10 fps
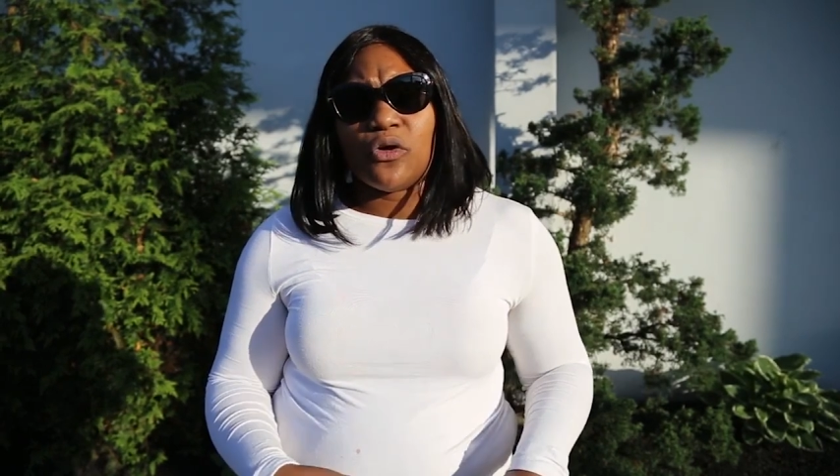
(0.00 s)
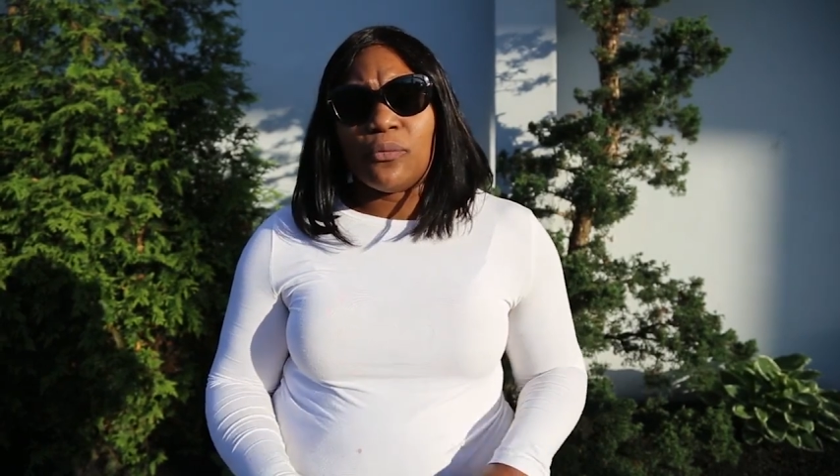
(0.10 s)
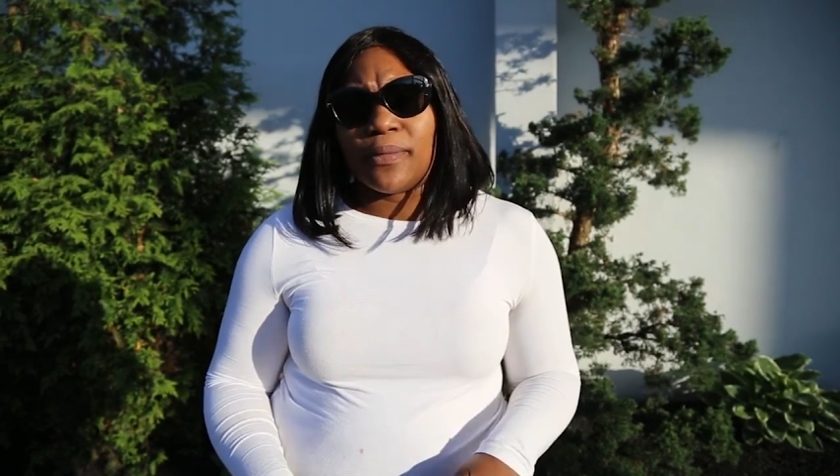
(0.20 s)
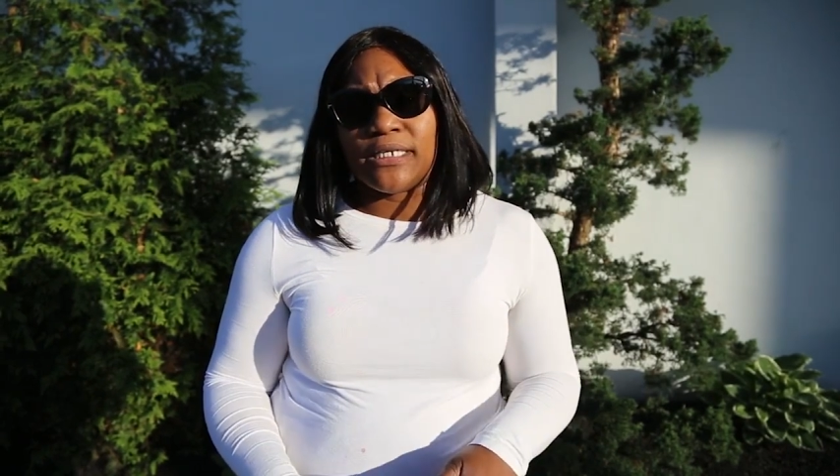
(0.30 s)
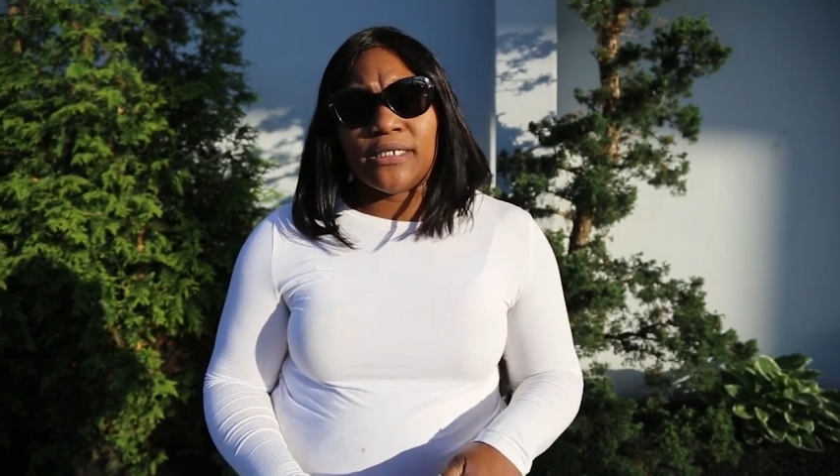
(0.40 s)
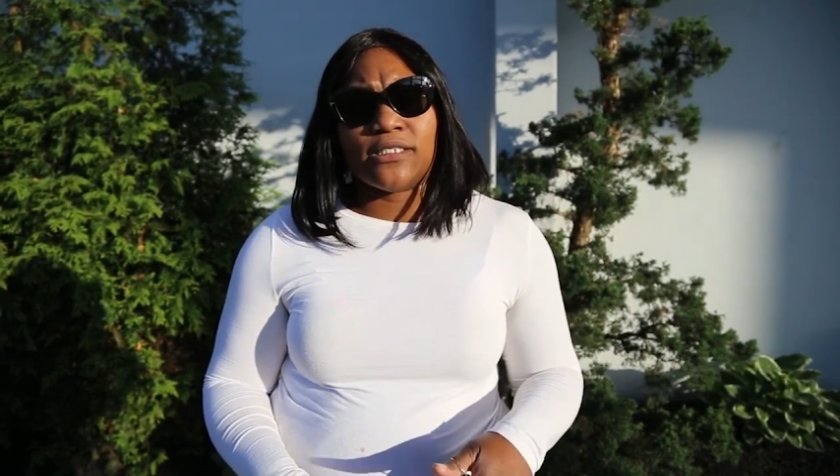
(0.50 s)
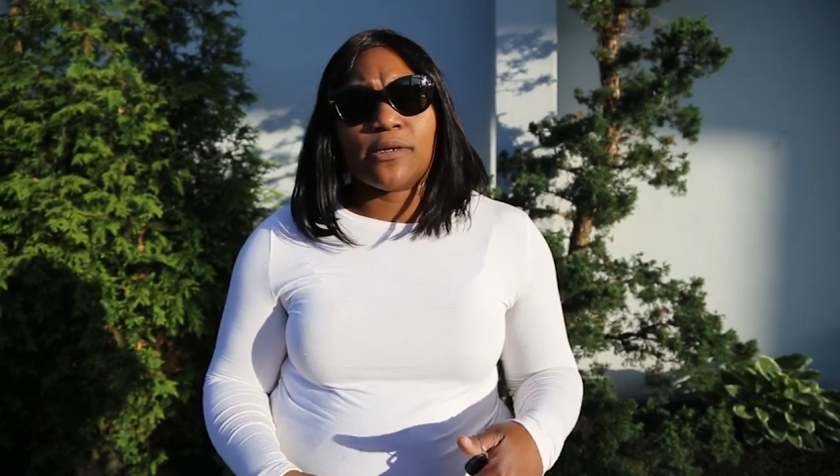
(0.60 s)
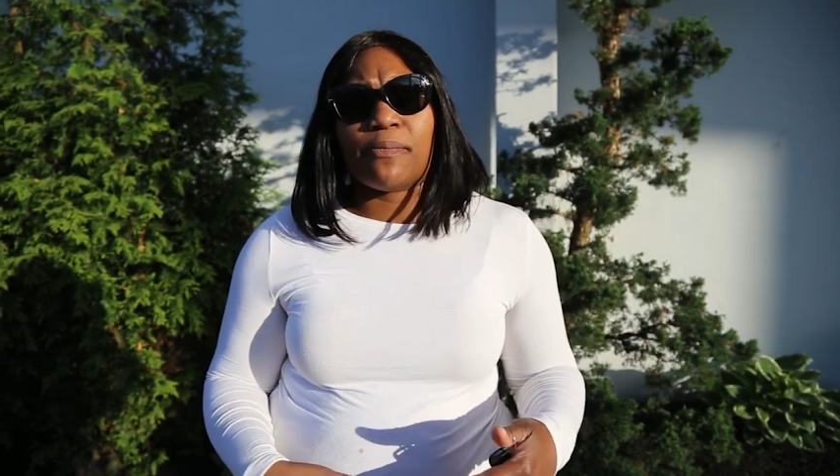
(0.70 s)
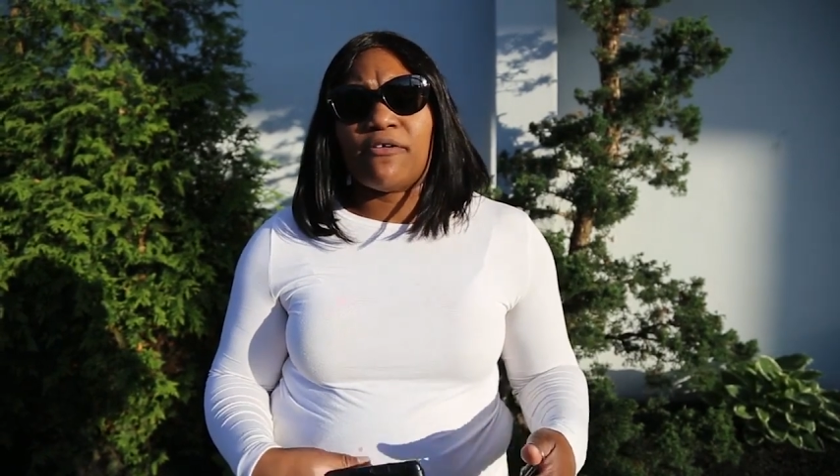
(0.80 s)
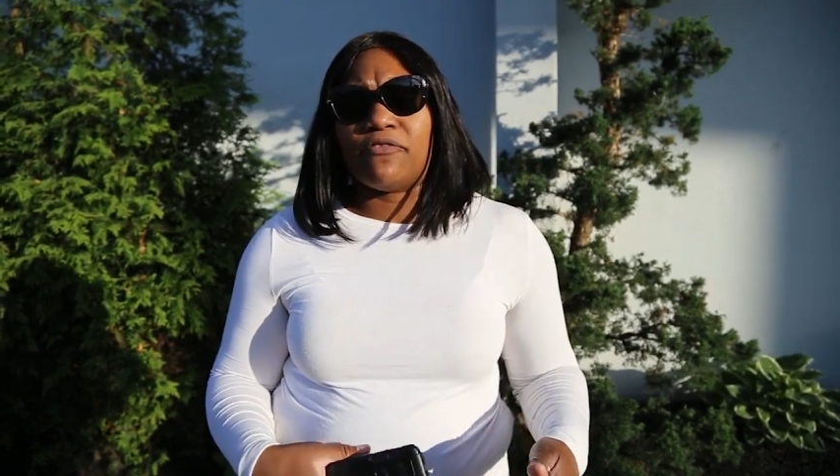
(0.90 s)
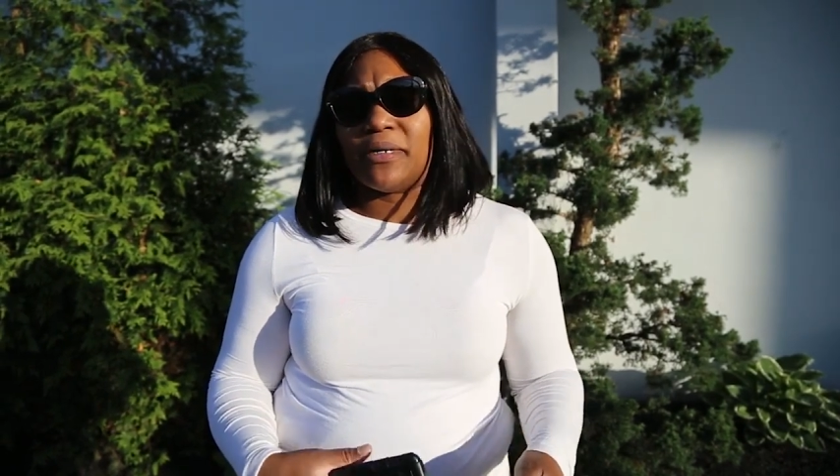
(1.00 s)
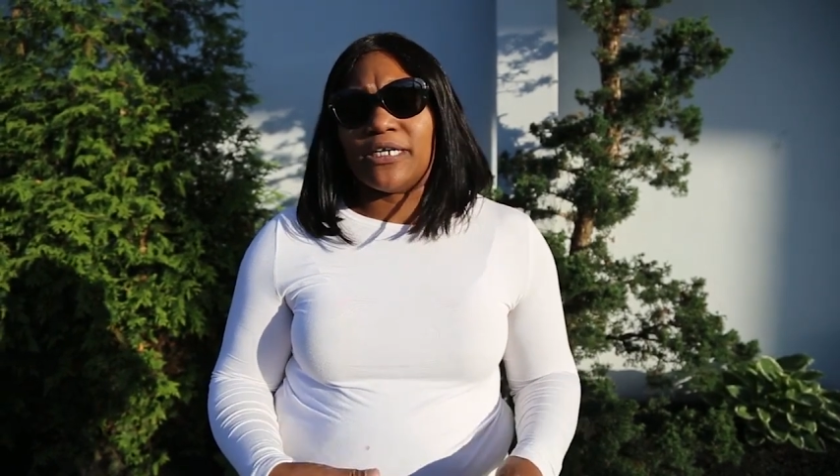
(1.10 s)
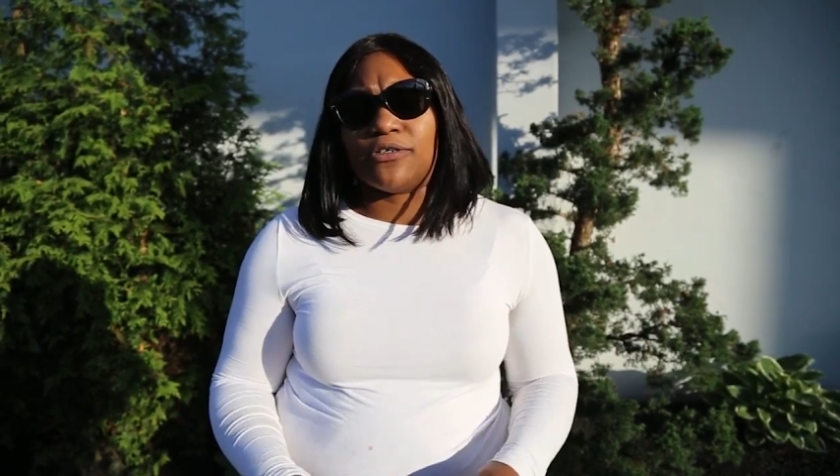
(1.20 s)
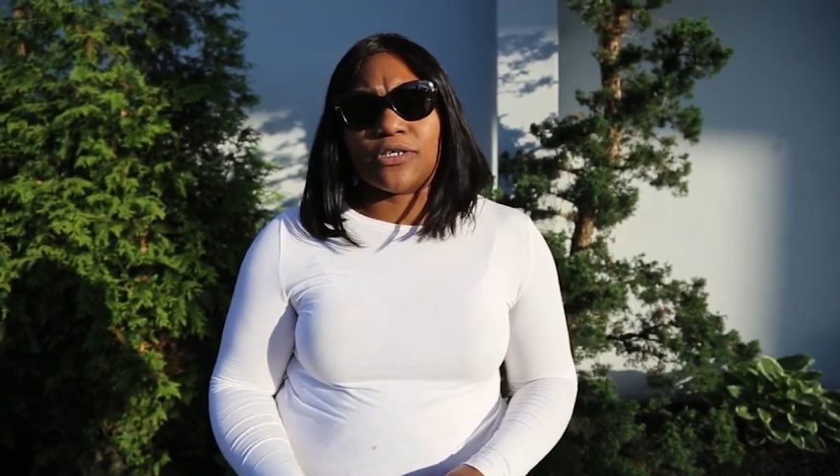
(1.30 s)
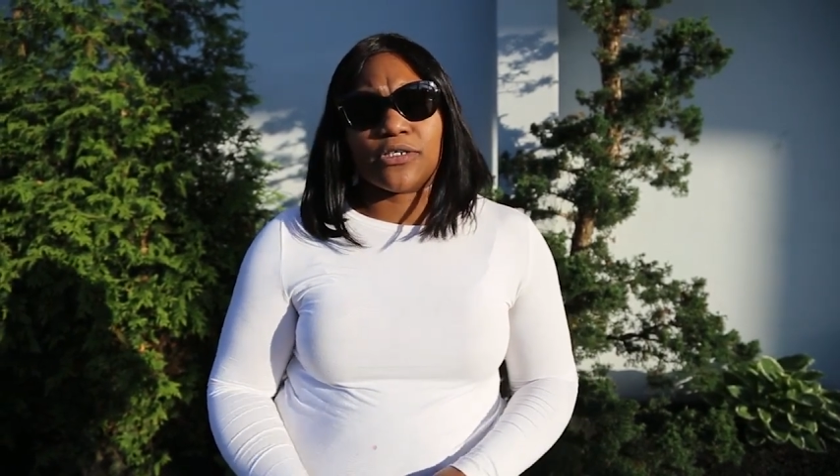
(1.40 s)
no money to pay for
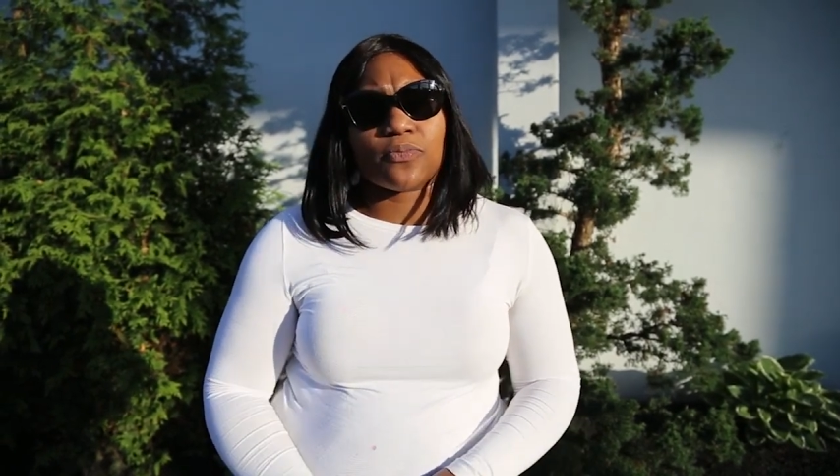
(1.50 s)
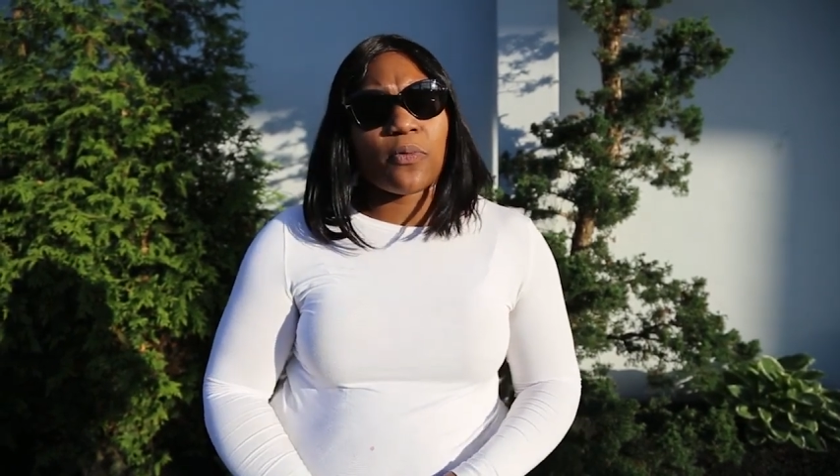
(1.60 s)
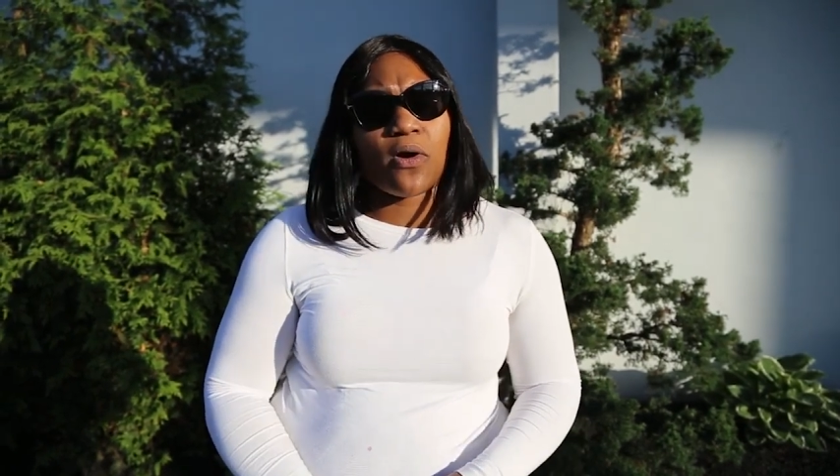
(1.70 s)
my daughter's